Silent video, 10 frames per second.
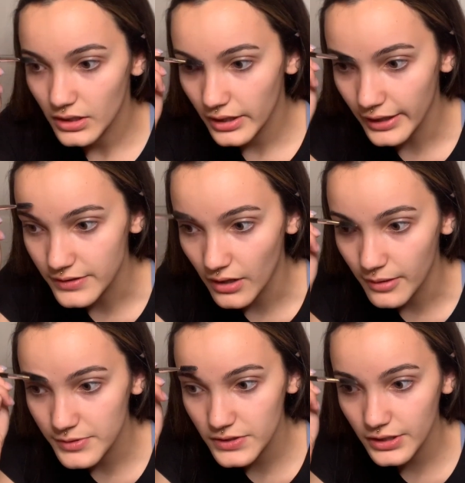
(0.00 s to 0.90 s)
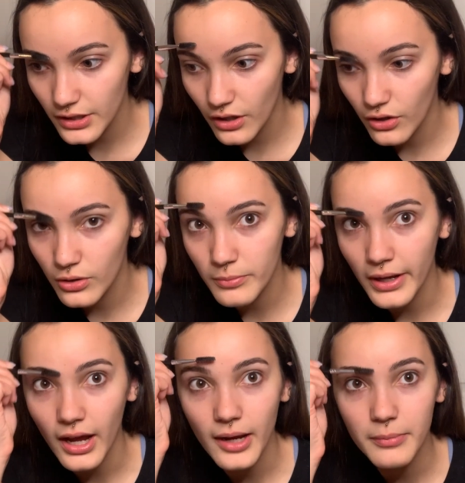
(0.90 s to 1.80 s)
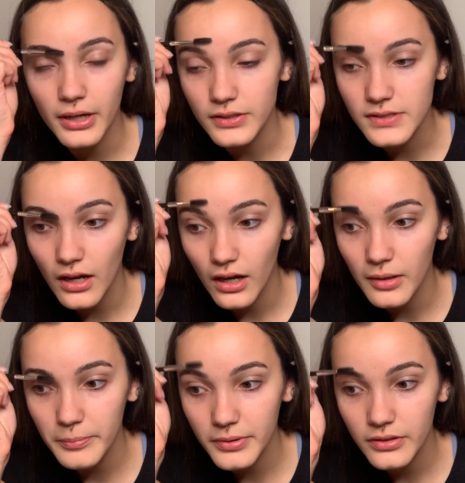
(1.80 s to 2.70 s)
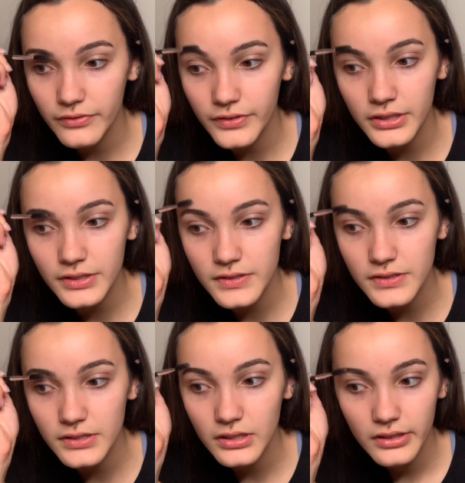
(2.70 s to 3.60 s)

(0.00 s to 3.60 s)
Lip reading: Okay, so I'm just gonna comb my eyebrows up first.